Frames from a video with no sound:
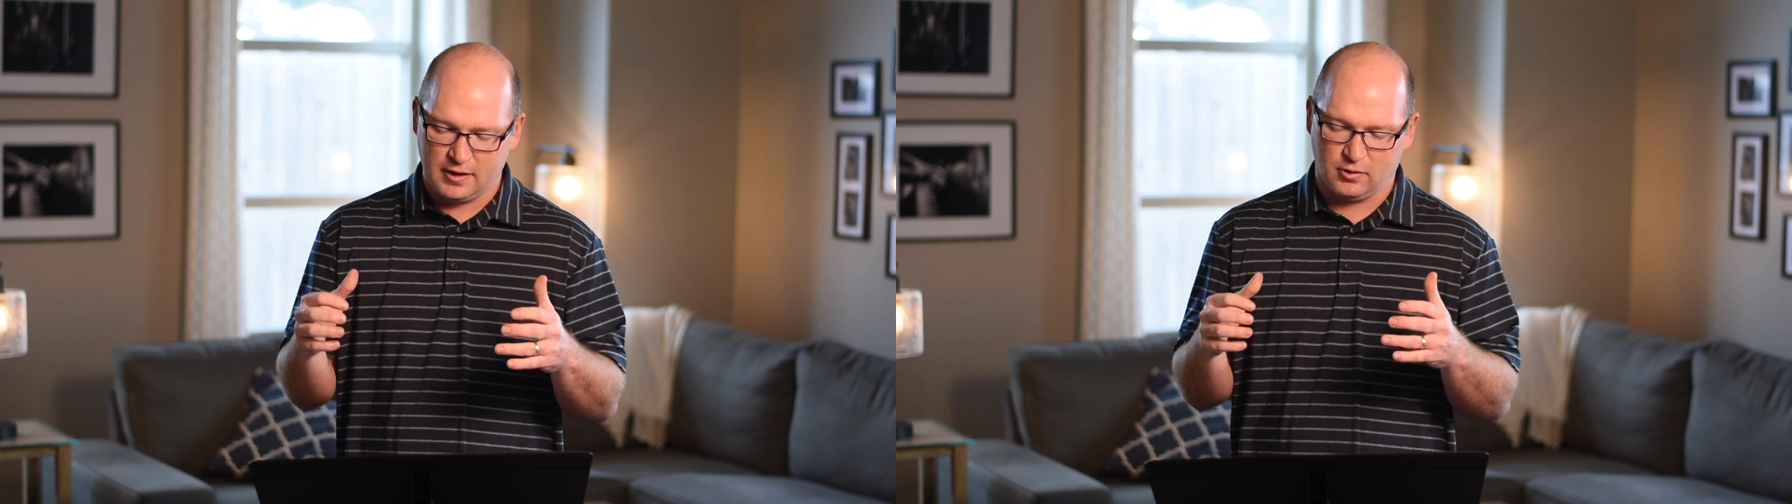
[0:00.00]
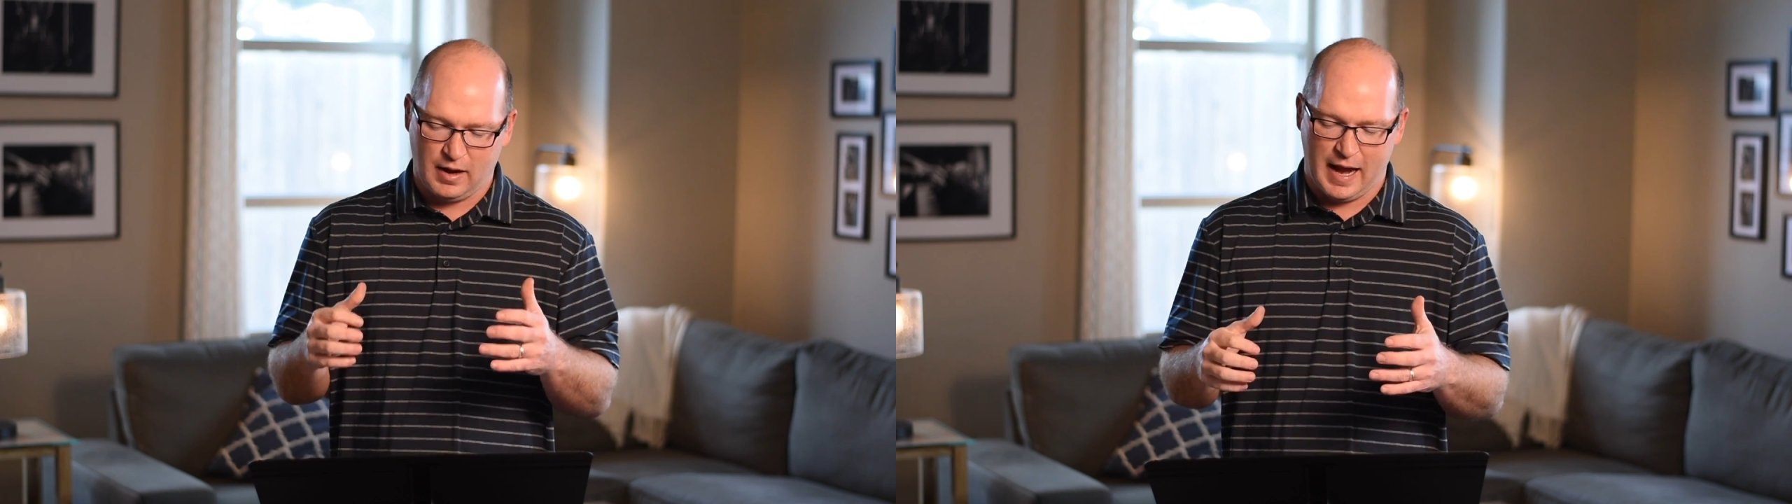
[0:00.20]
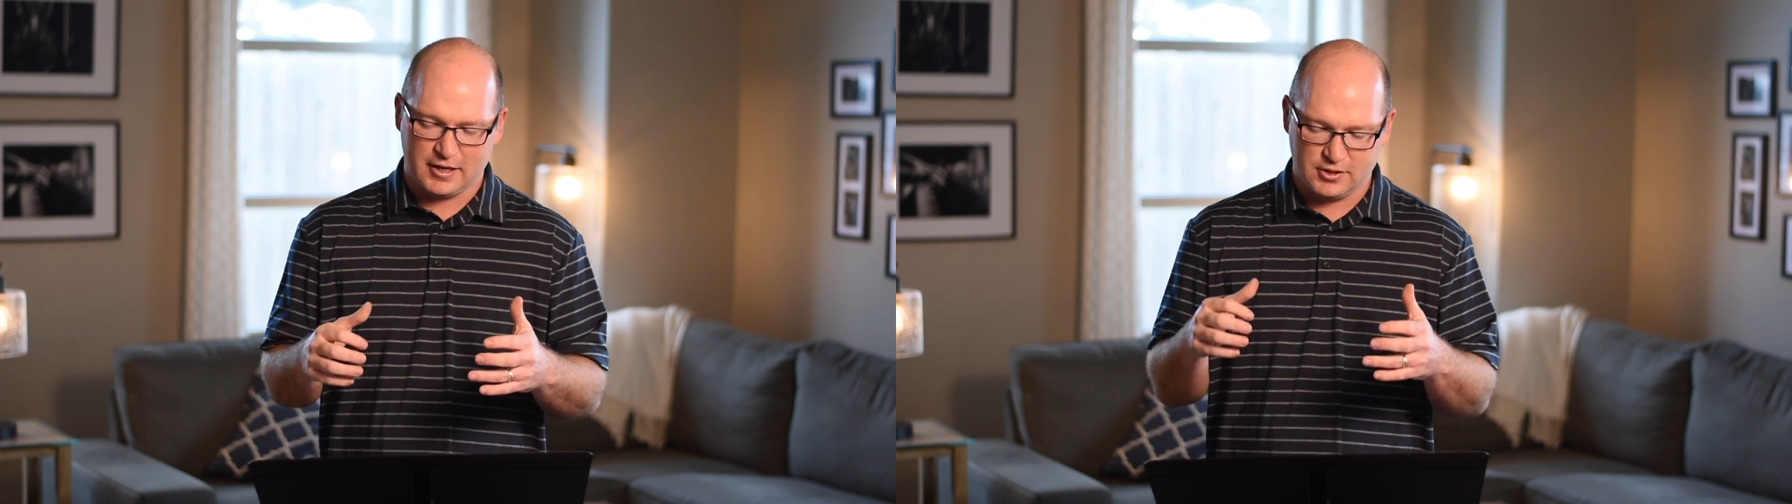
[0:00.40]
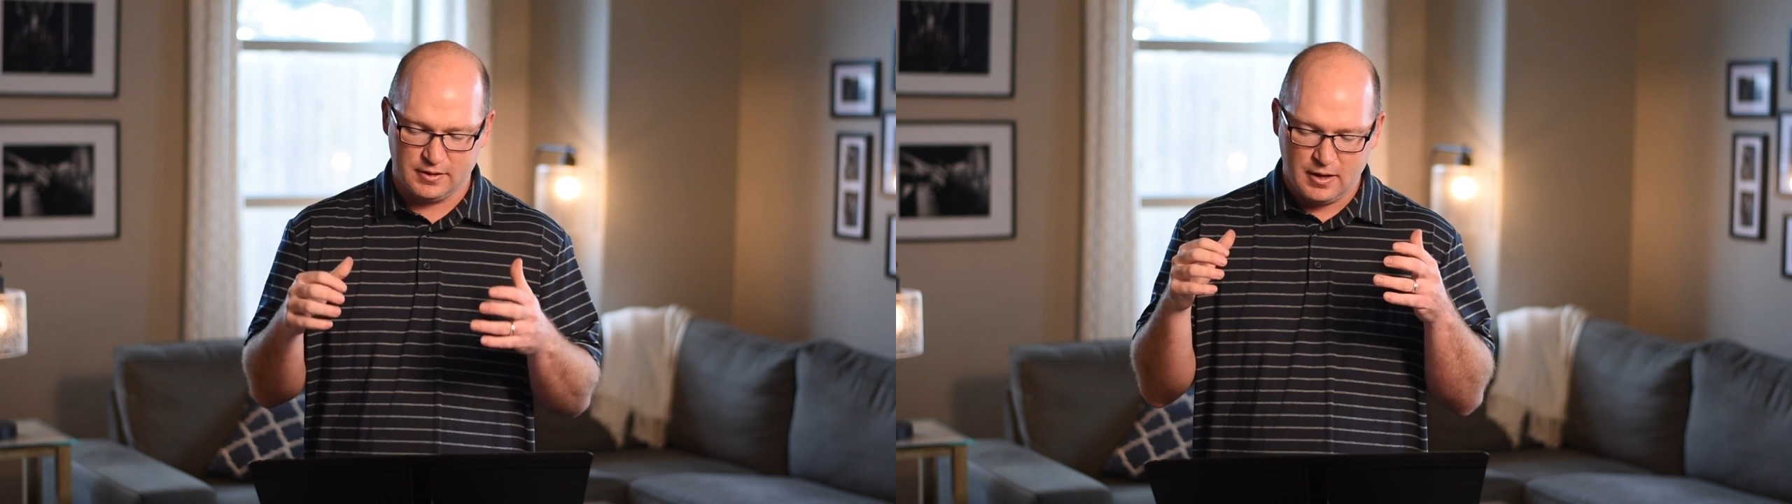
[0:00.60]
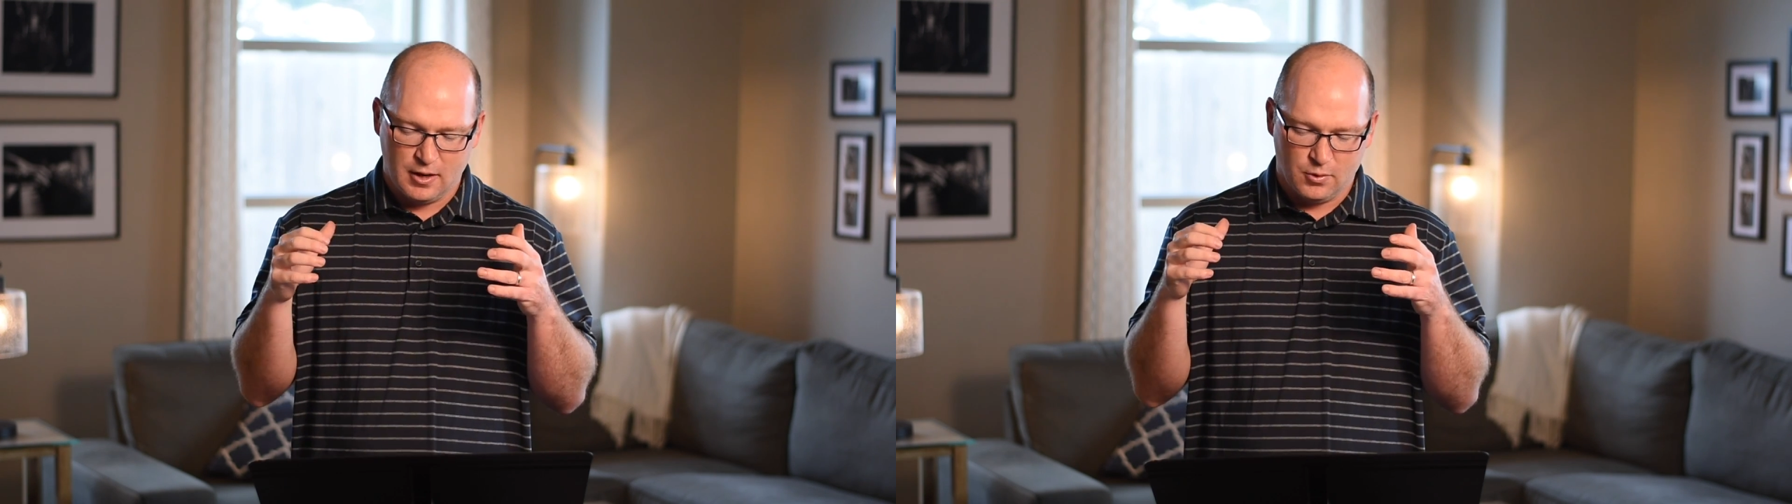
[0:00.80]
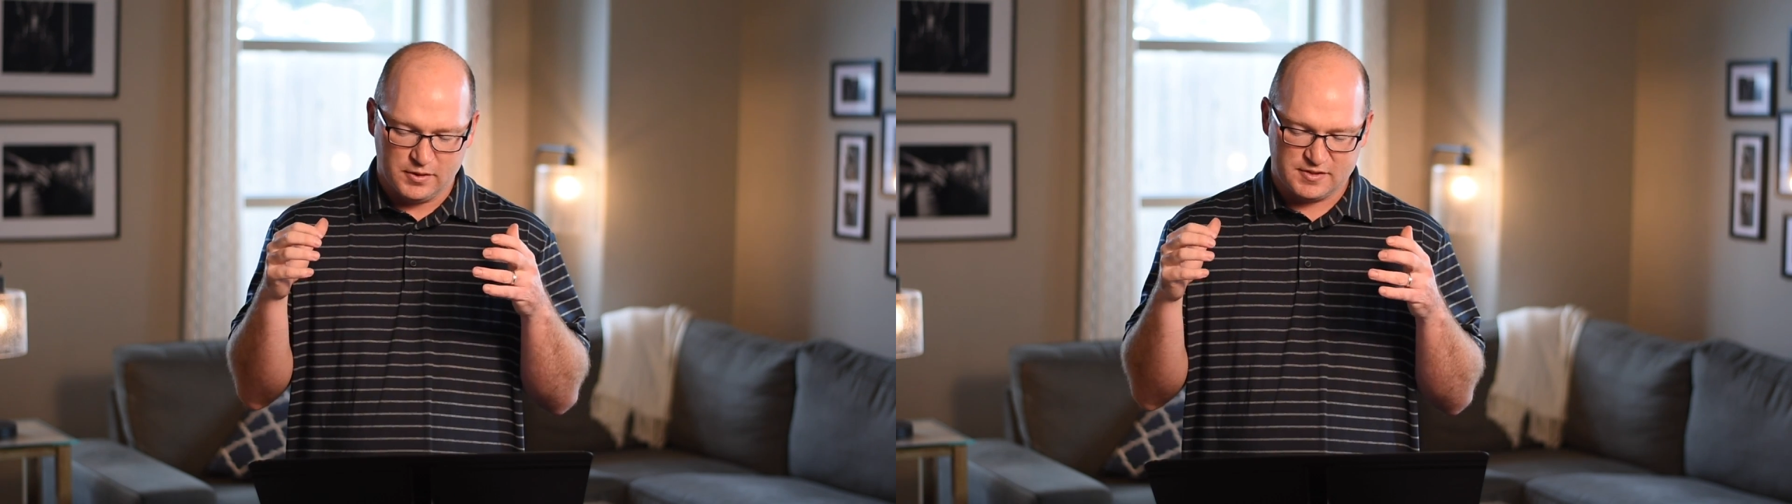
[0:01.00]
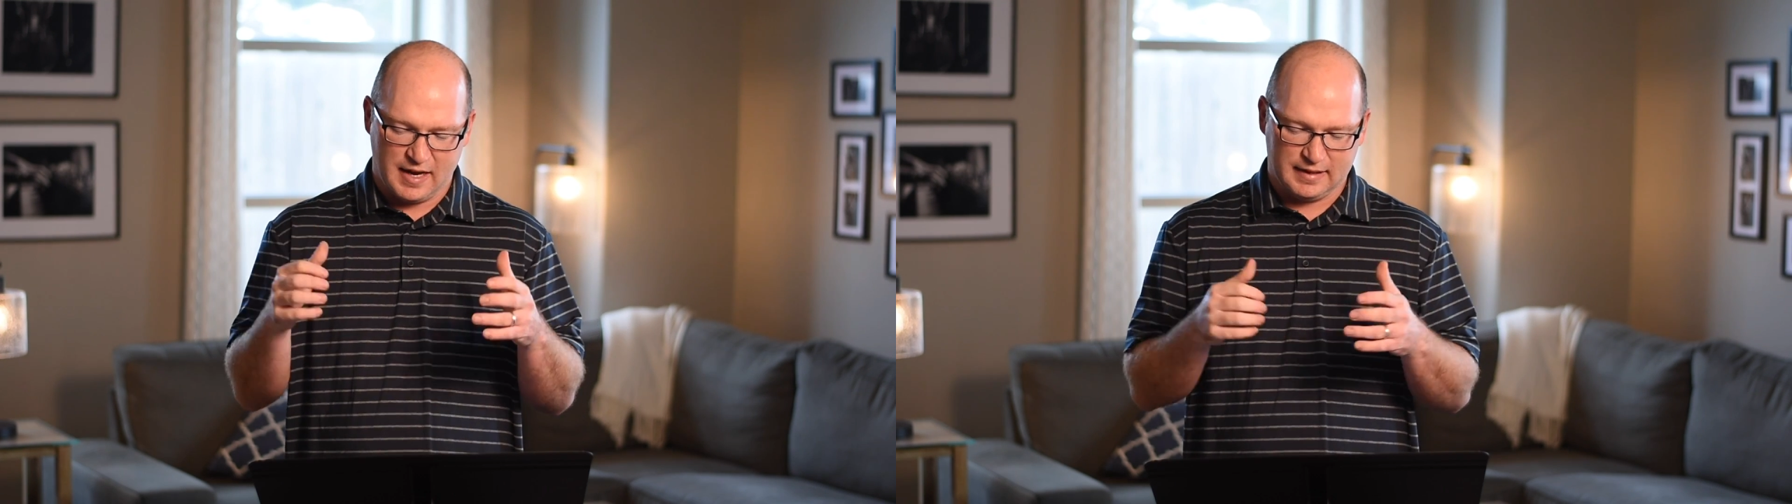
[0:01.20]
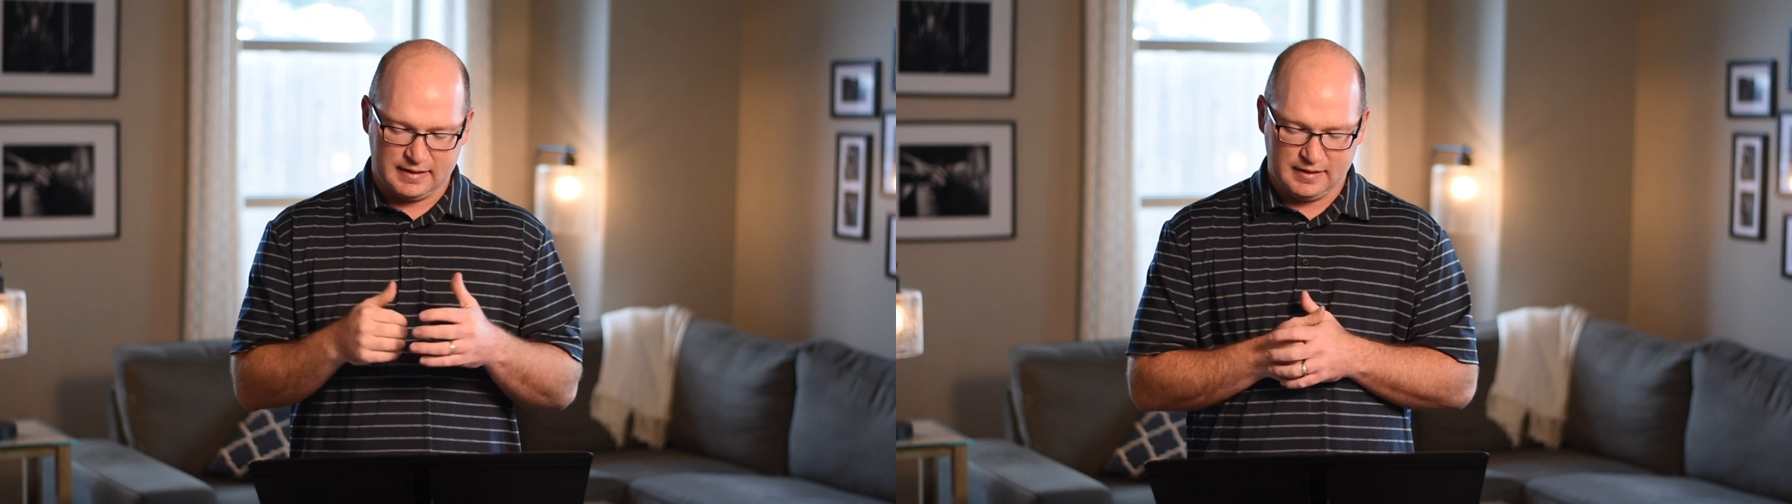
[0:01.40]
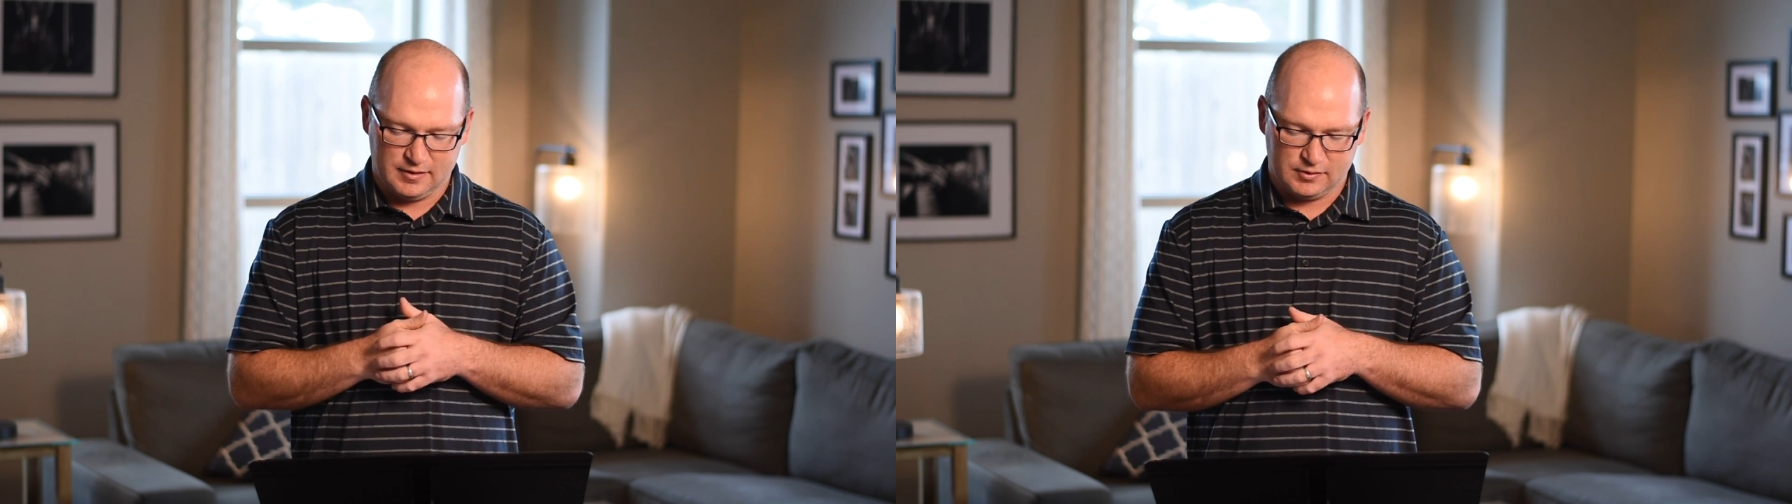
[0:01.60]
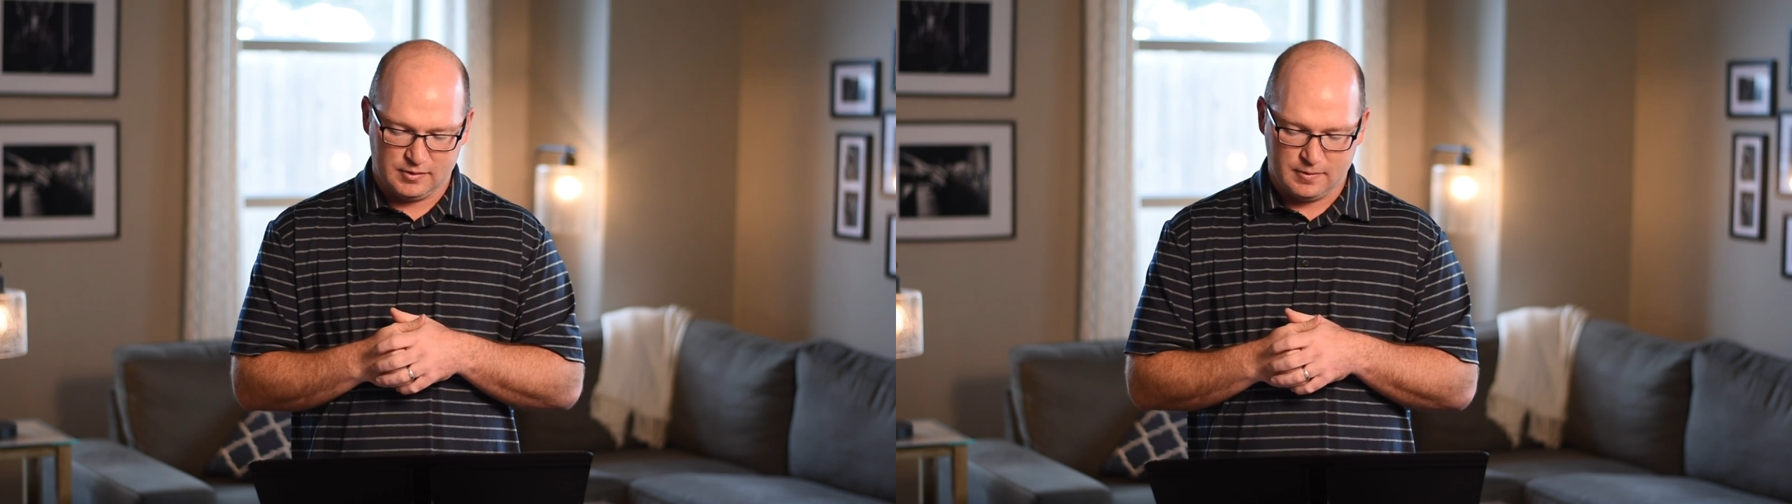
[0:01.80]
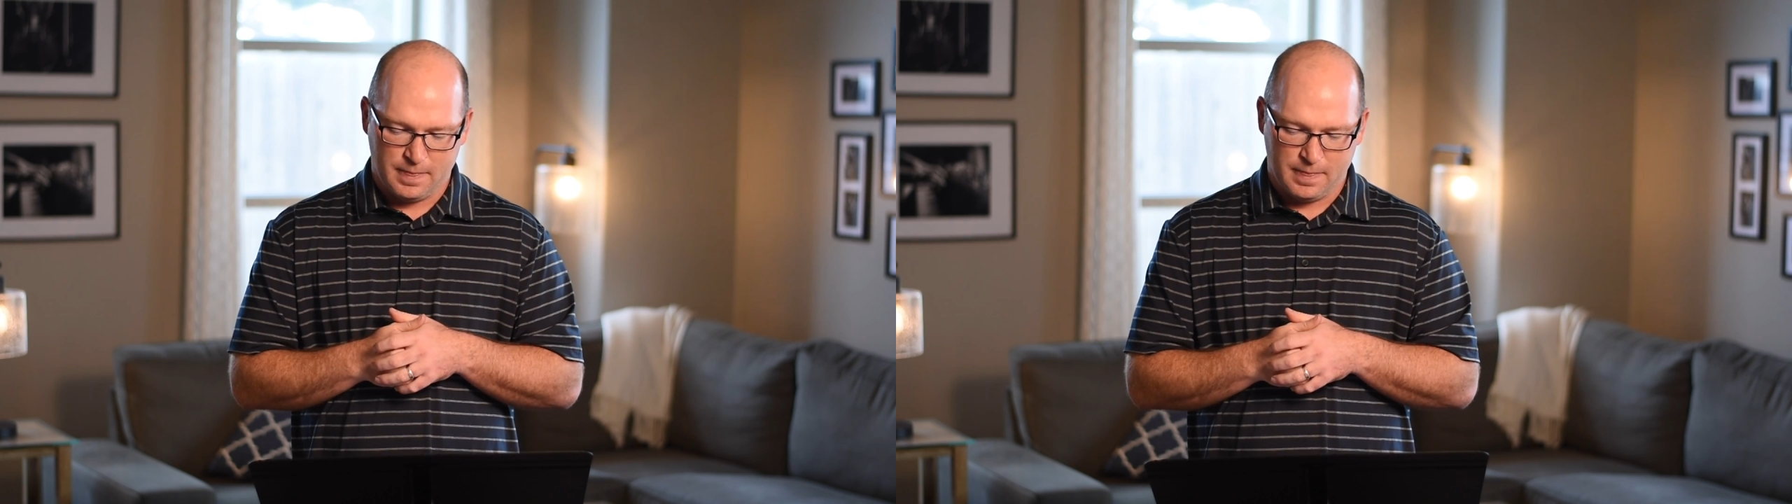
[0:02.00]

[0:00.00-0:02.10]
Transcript: interaction with Zacchaeus.